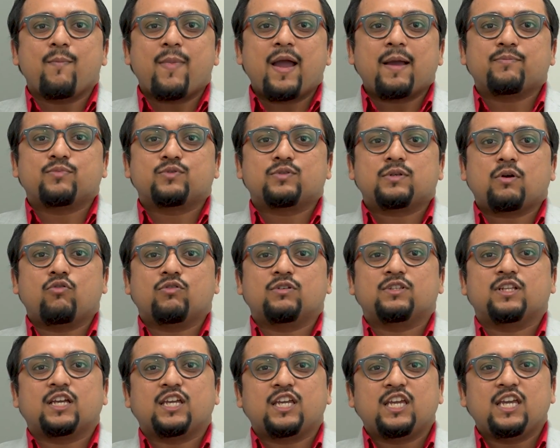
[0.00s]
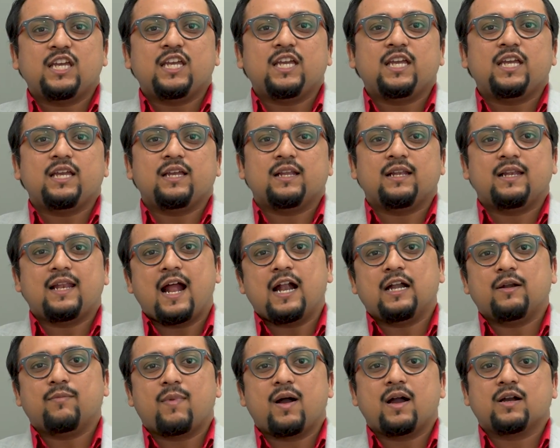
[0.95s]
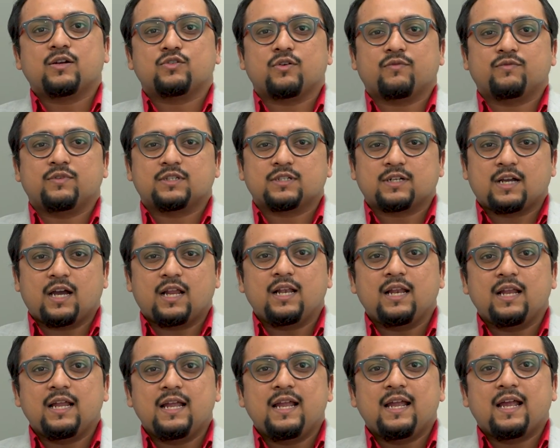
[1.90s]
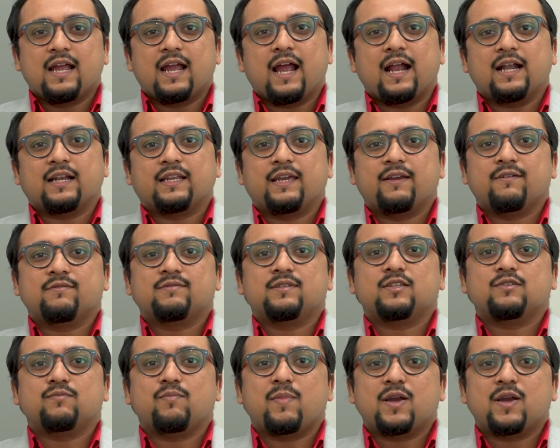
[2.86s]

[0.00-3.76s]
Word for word: maps out the key landmarks of the skull and gives us